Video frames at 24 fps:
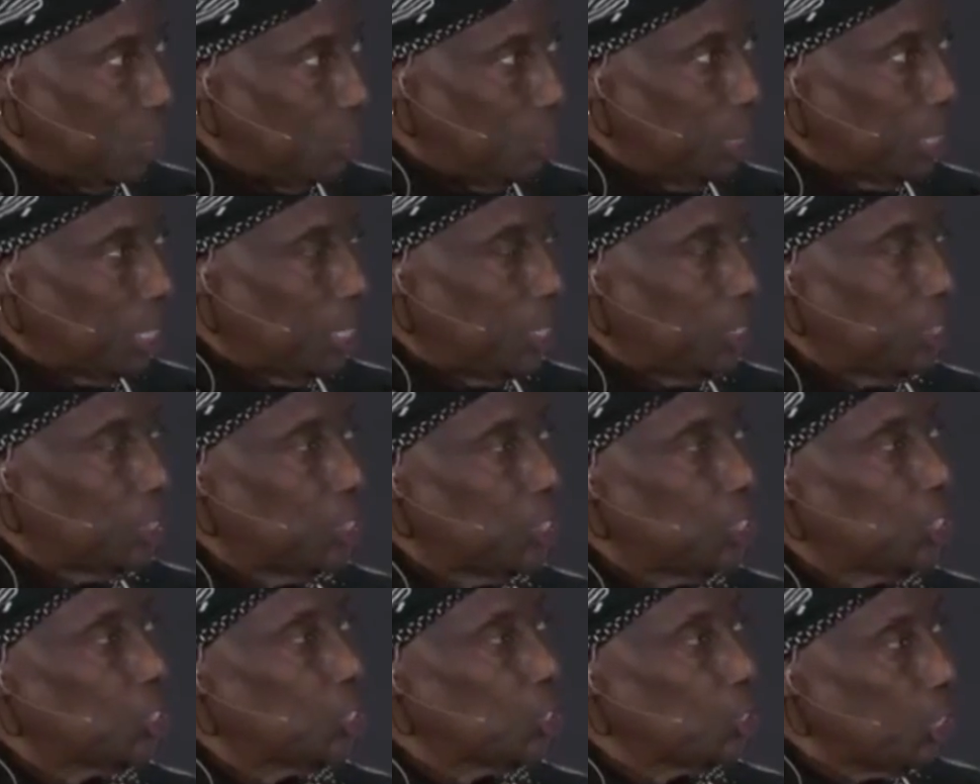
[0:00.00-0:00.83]
because
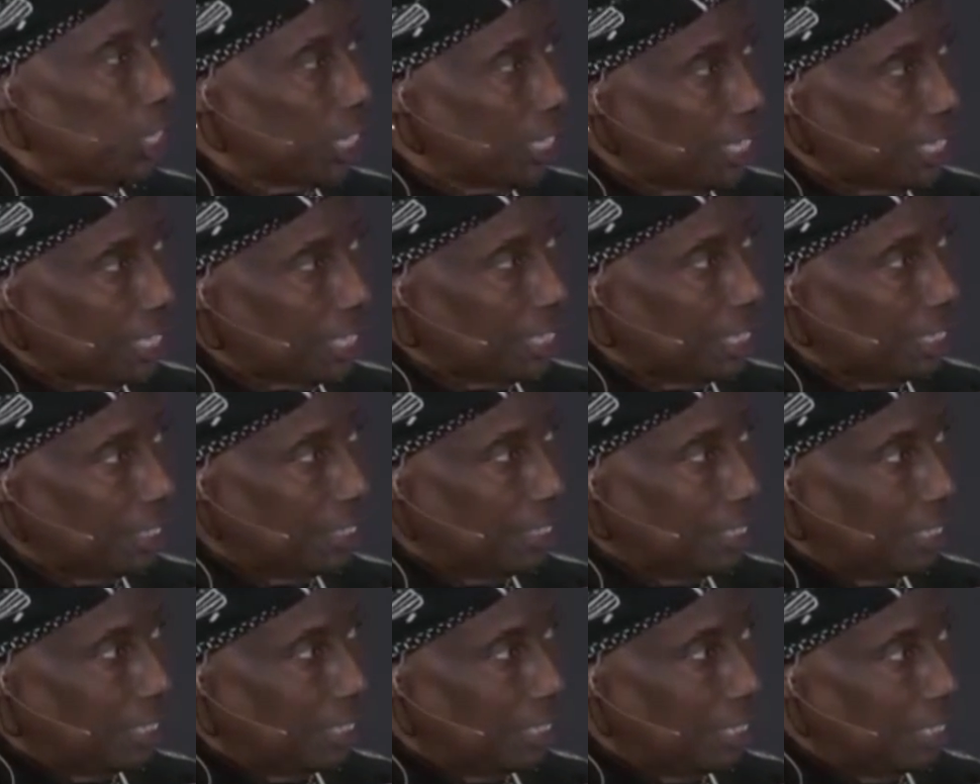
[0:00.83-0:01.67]
the stress
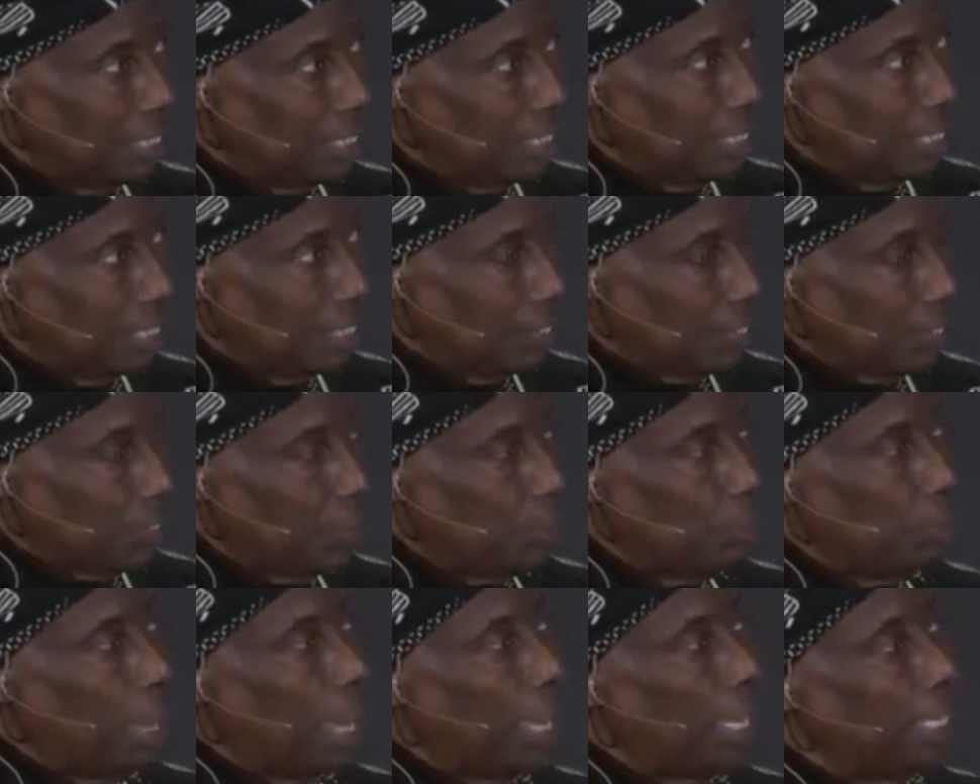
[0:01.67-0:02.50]

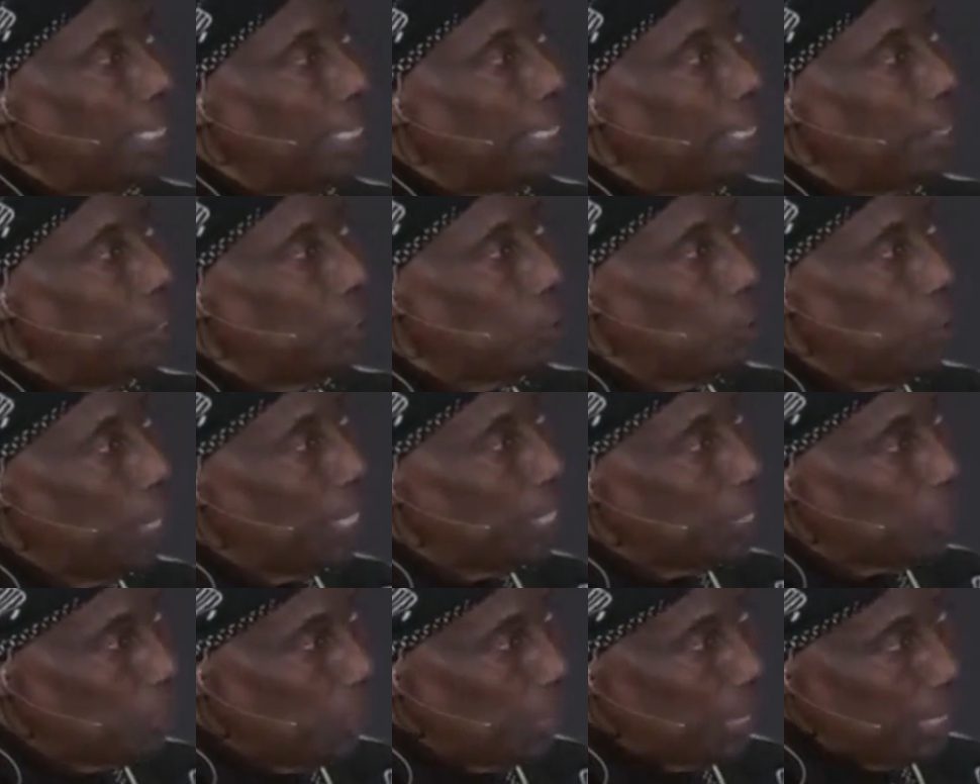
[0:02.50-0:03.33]
from my
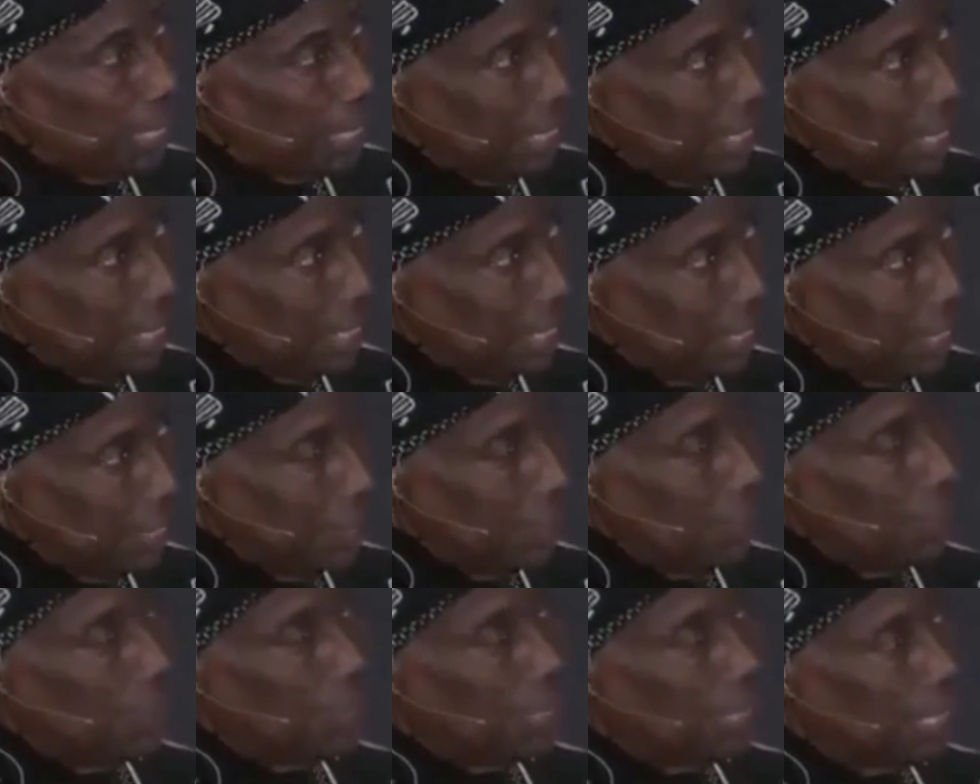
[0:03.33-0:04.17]
race prejudice
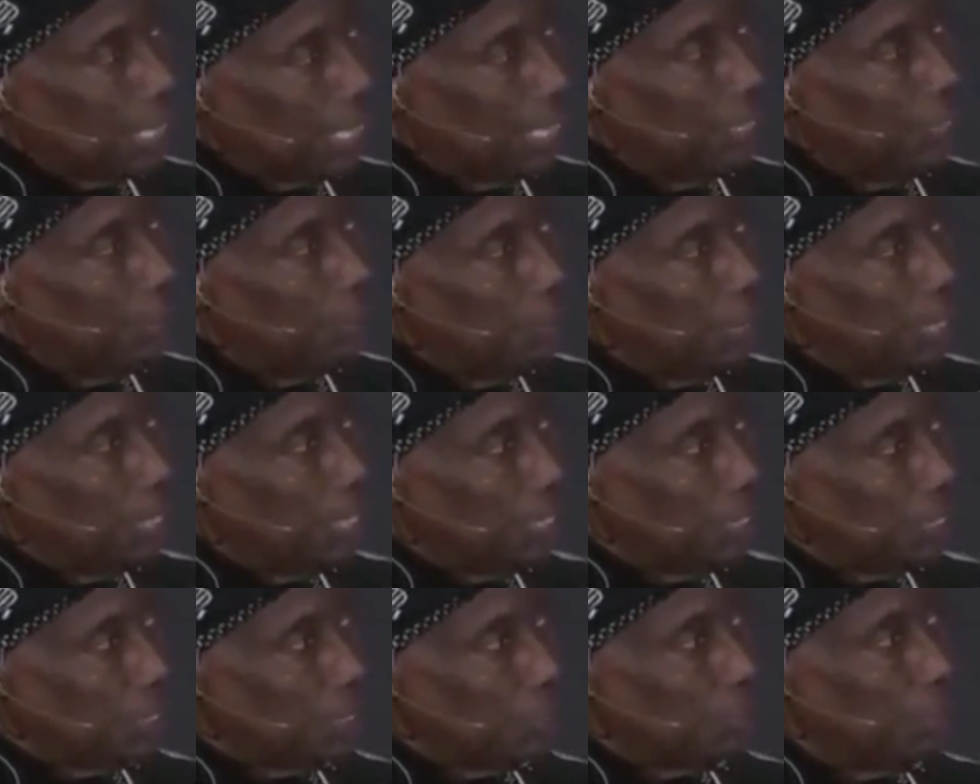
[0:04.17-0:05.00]
would have killed me
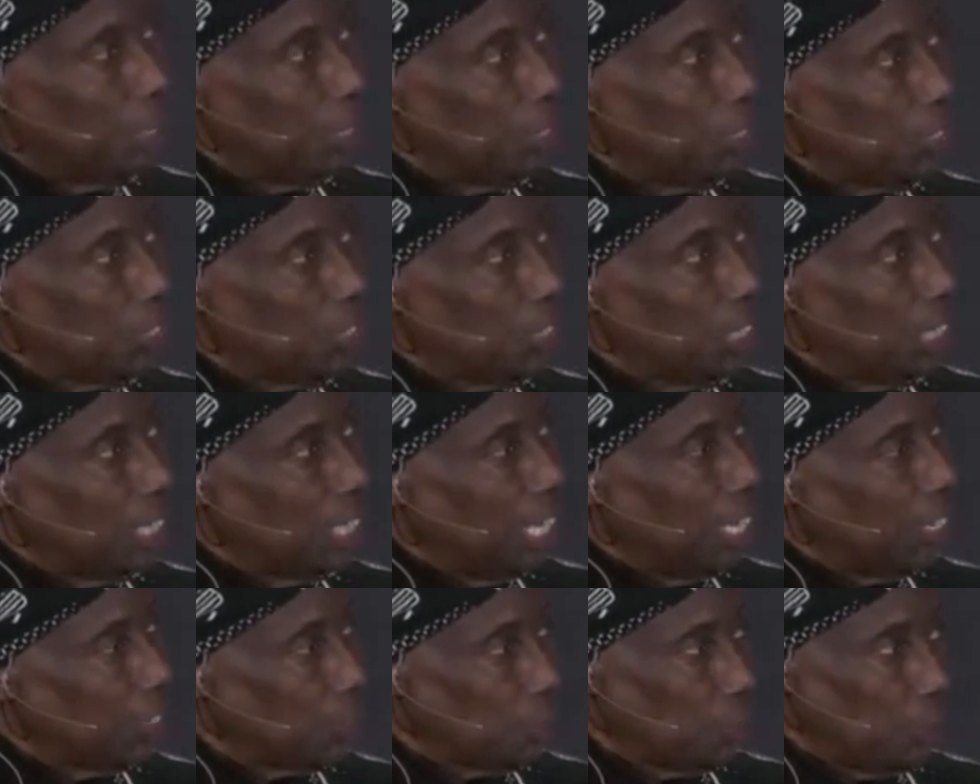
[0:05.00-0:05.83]
just as much
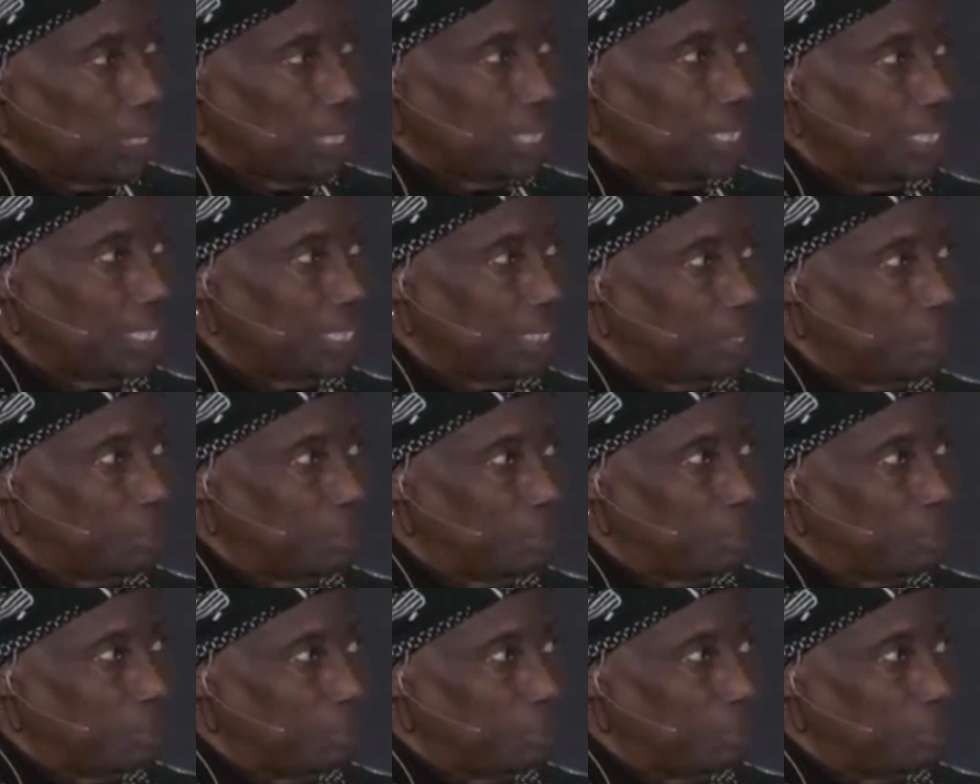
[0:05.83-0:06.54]
as racism.